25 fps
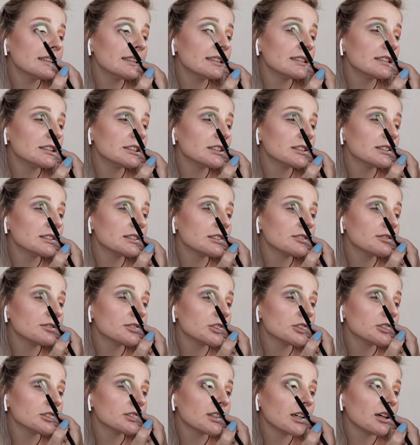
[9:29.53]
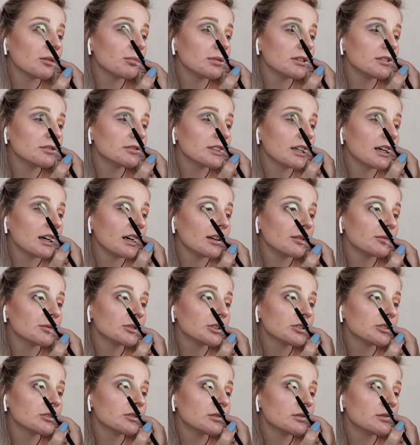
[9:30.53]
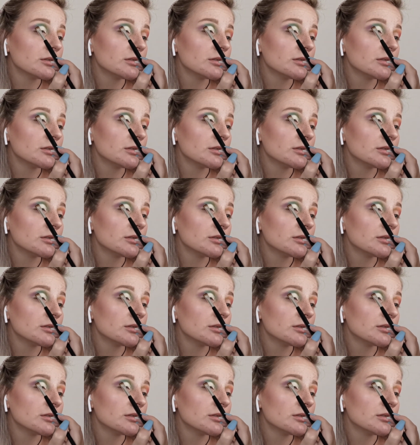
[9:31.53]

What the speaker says: It's just the first couple of times